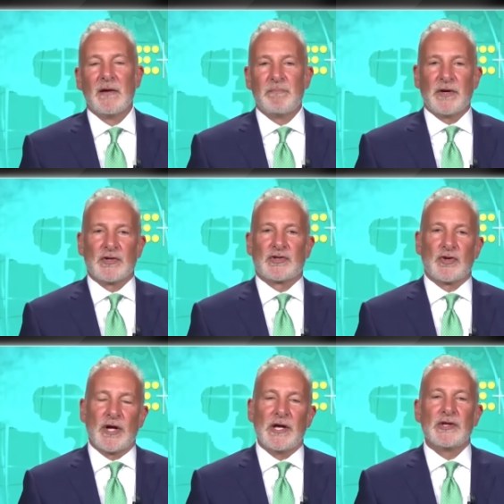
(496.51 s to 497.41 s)
because
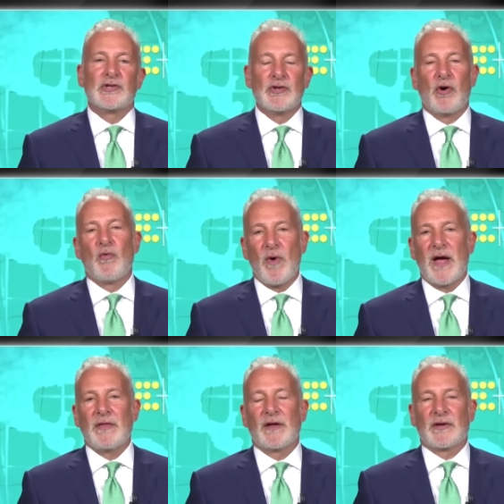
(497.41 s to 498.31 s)
there is no
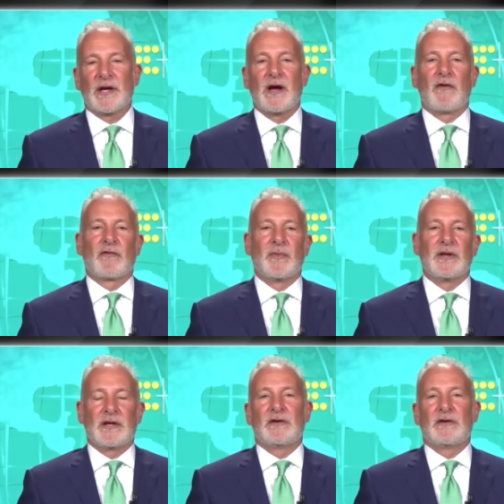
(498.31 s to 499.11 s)
way that the government